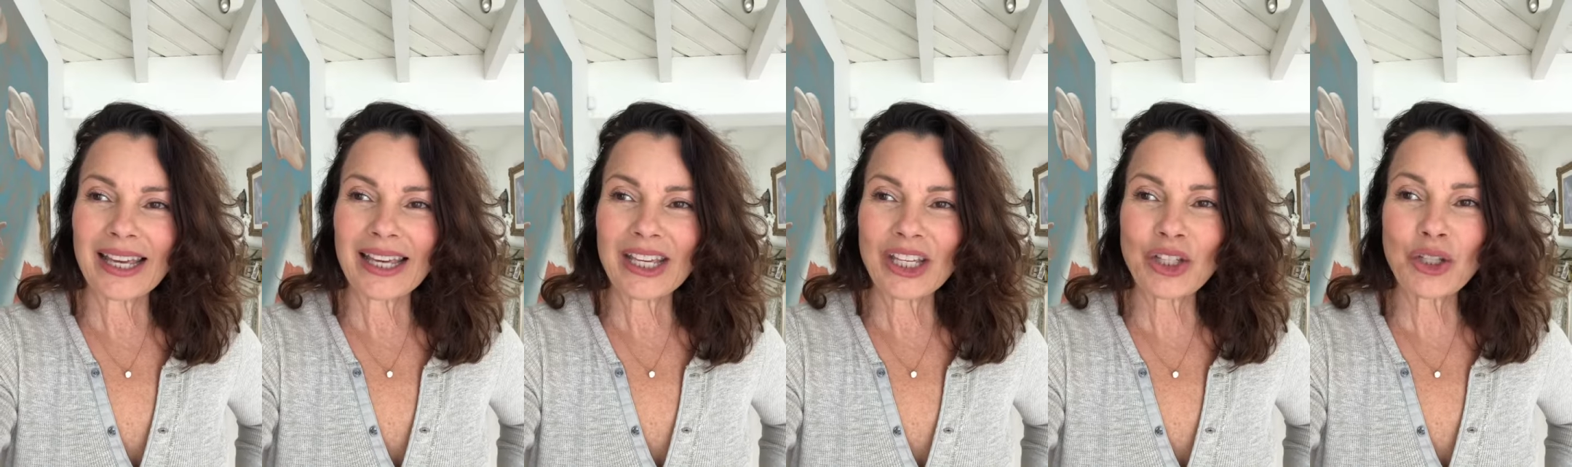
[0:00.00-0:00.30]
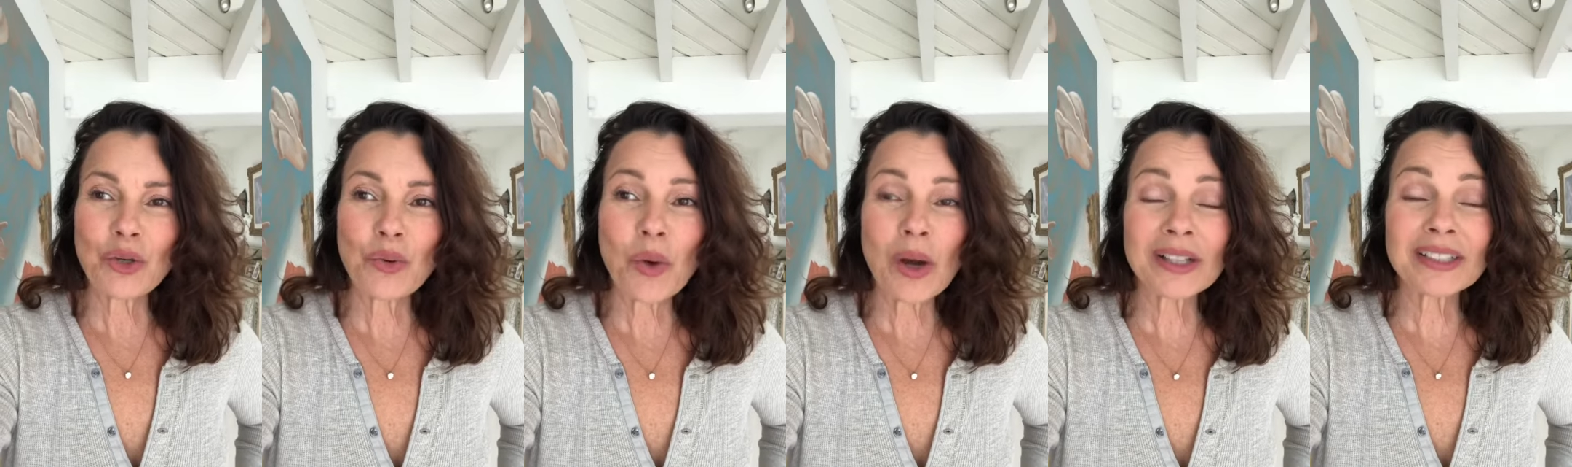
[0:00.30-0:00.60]

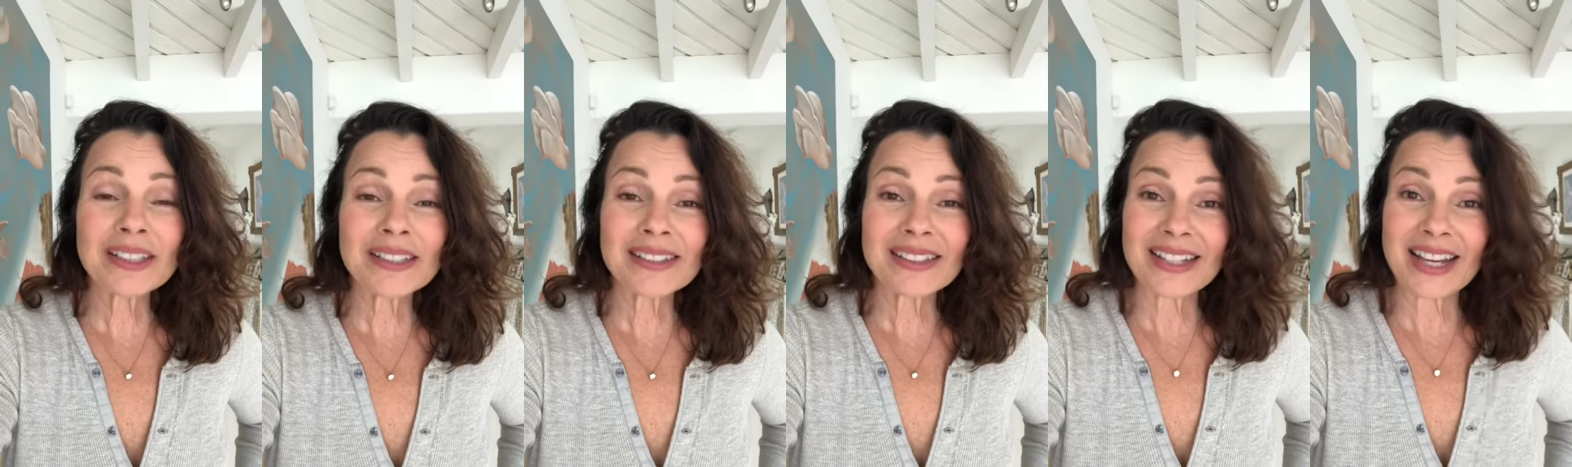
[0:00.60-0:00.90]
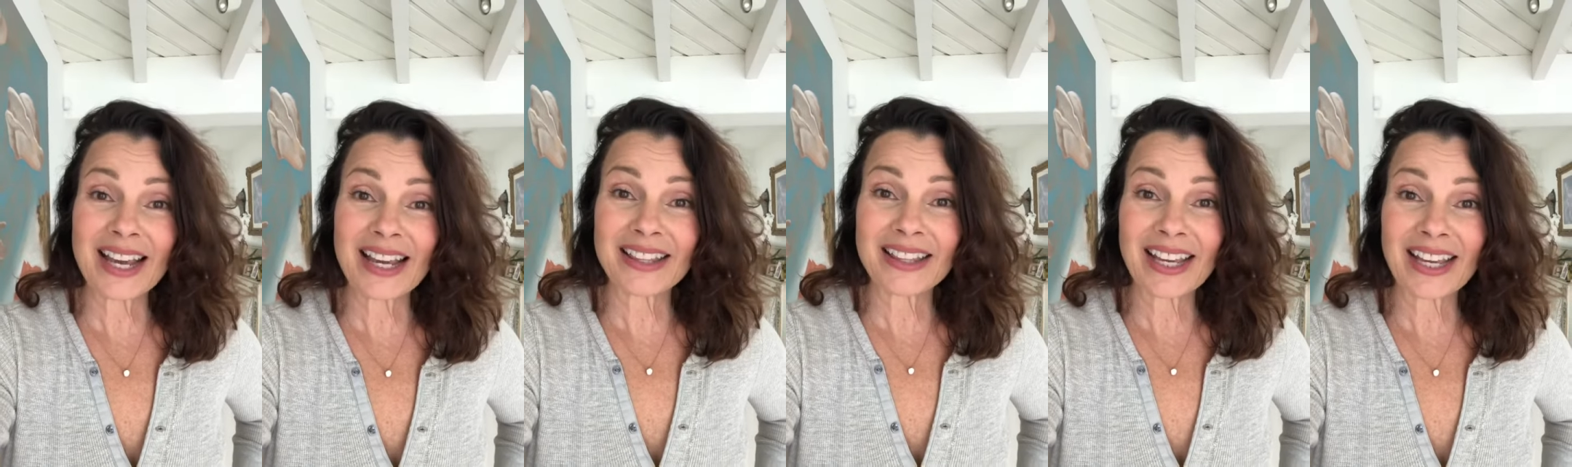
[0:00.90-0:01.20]
you
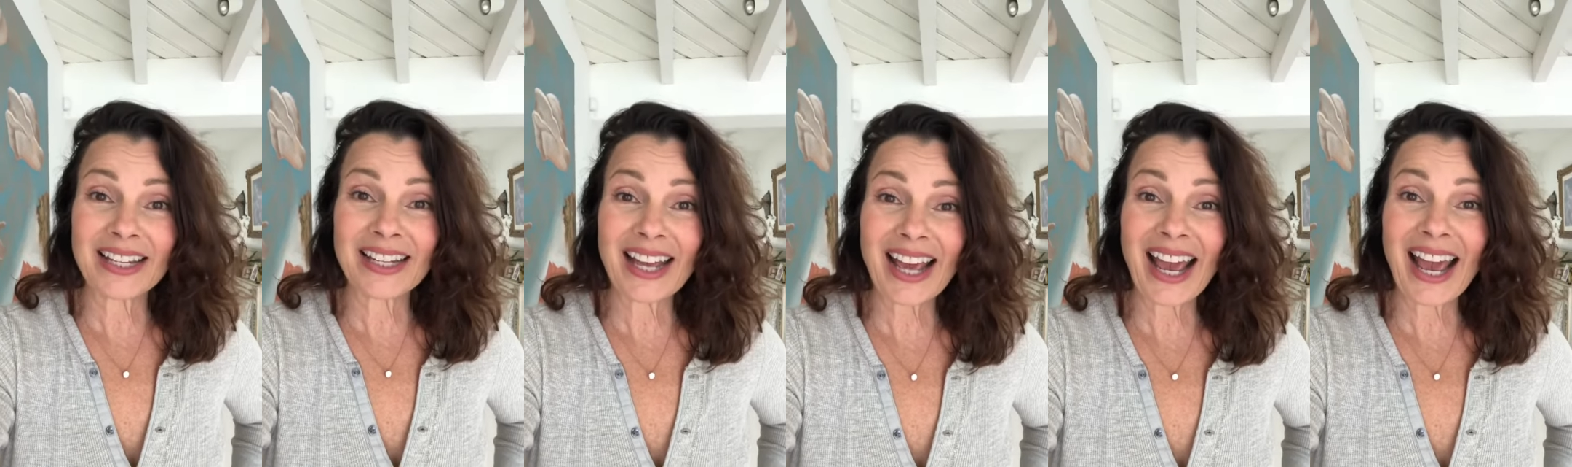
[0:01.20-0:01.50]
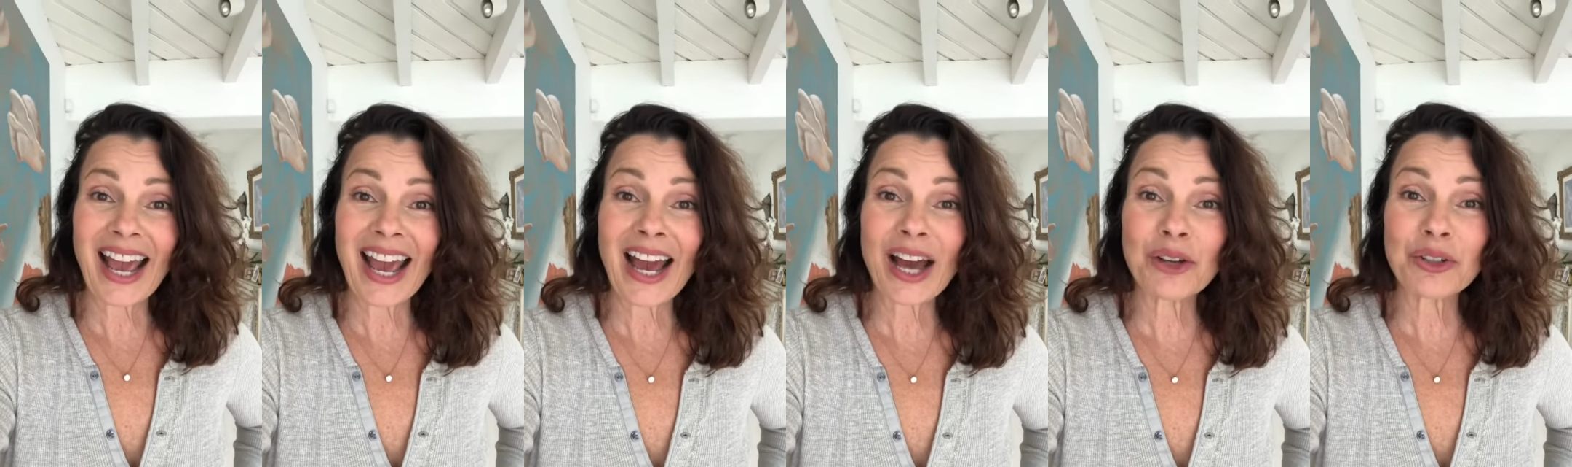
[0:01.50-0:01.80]
understand that
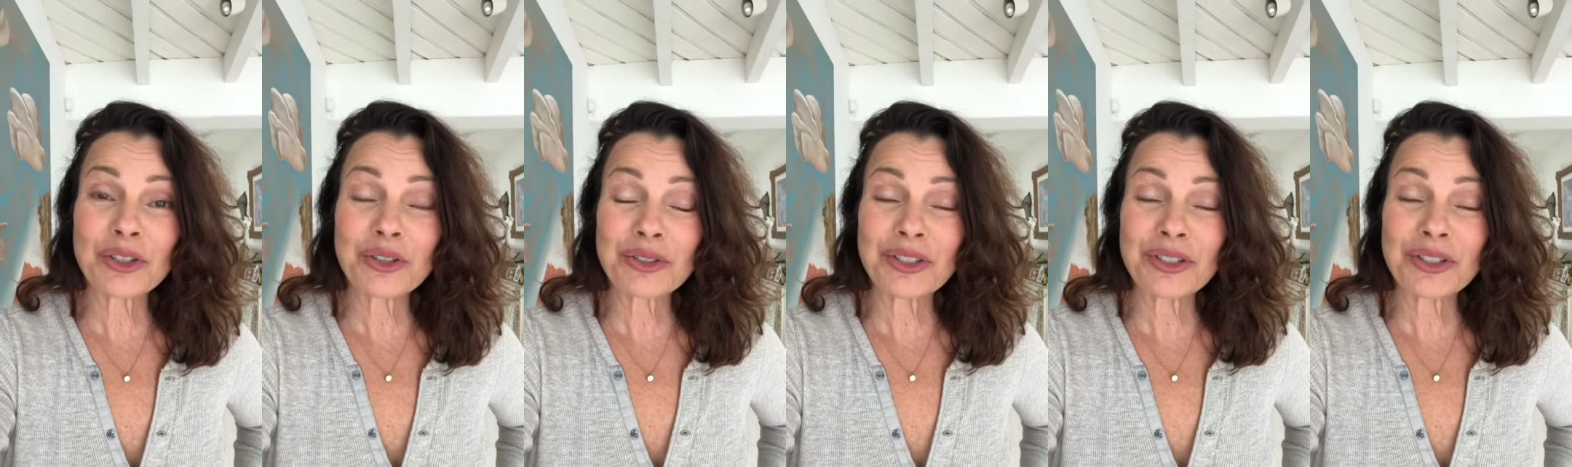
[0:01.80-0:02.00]
how you